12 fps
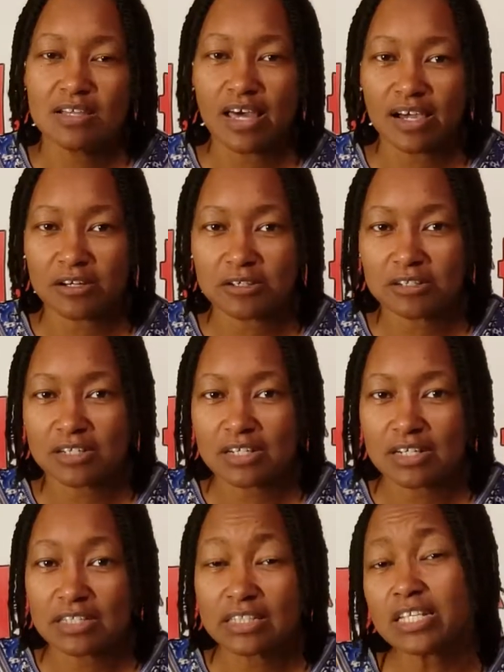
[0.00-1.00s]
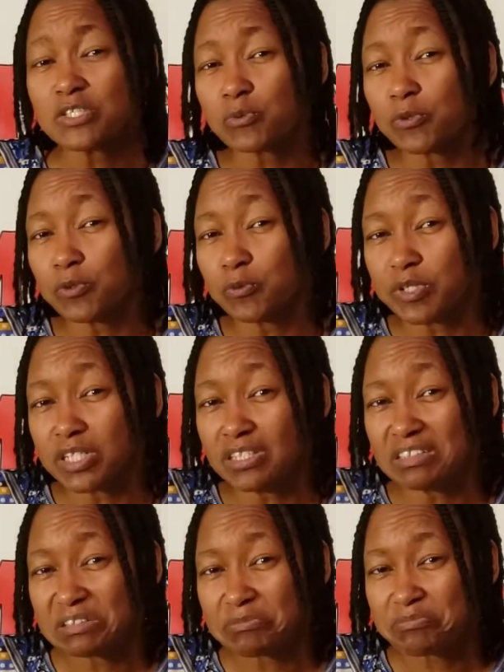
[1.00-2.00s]
Now, let's
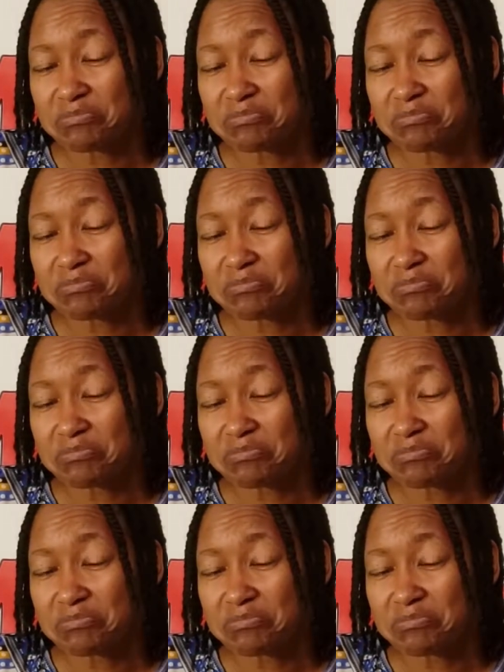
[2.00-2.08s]
reread